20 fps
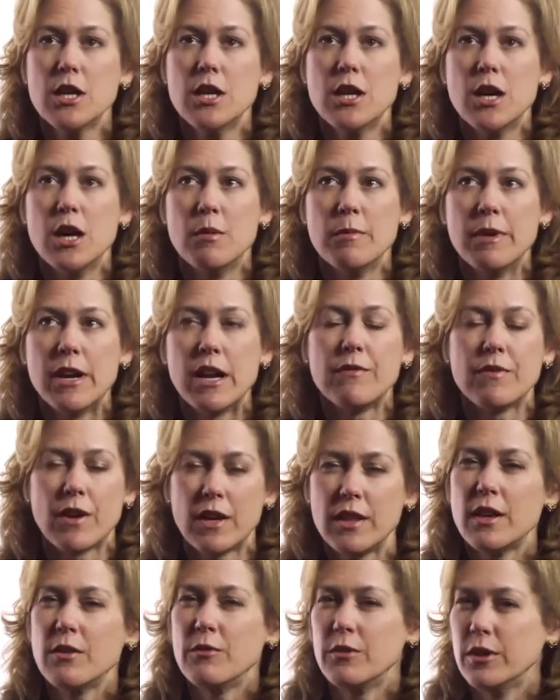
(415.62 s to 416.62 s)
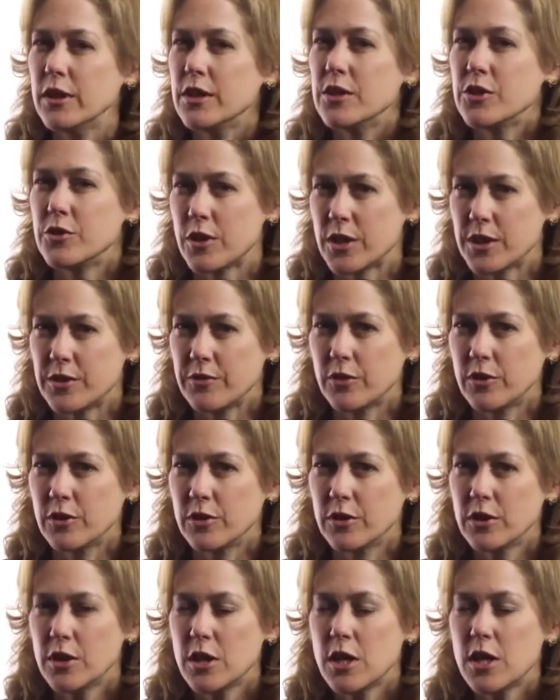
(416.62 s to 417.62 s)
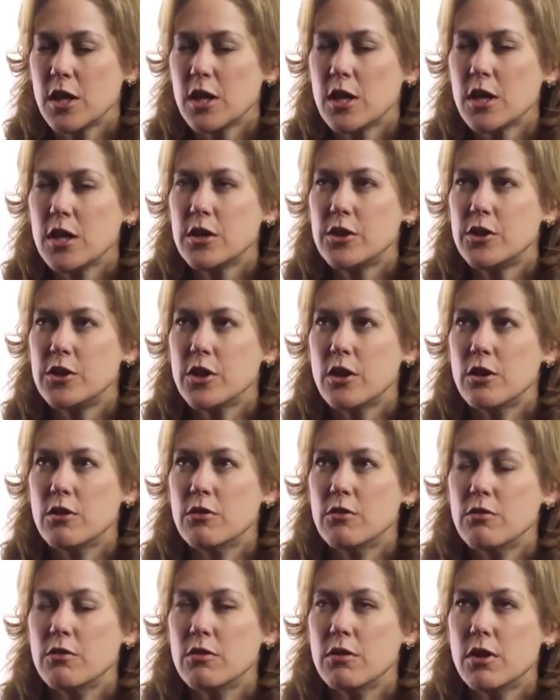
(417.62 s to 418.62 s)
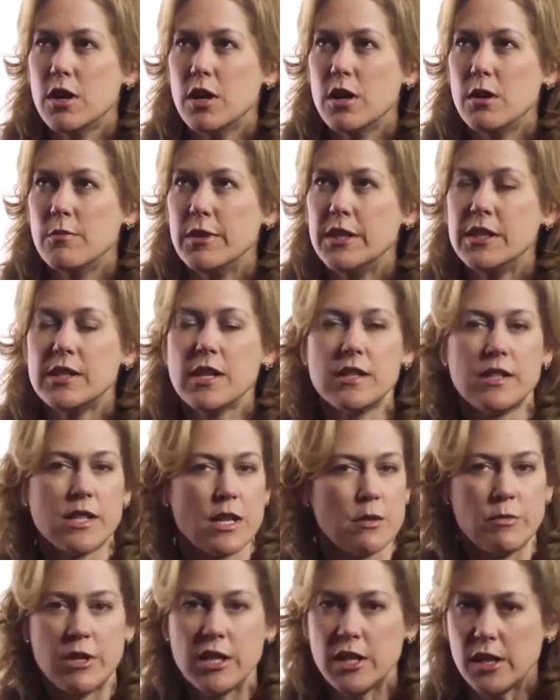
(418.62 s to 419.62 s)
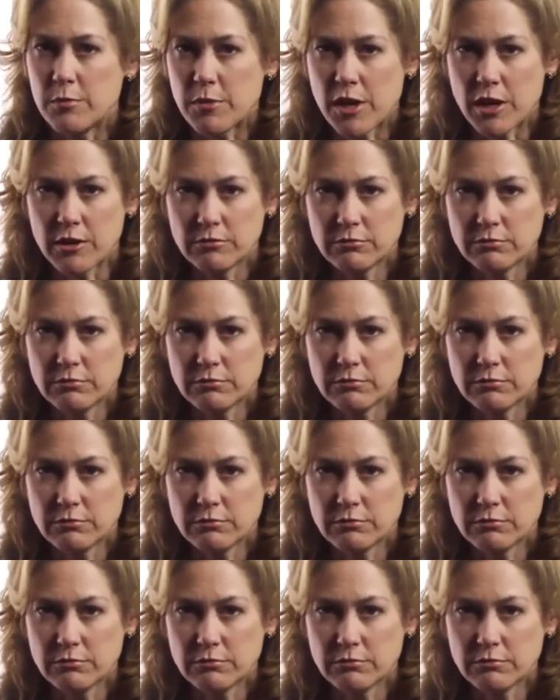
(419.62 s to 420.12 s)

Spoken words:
And I find that really stressful. So instead, send me an email.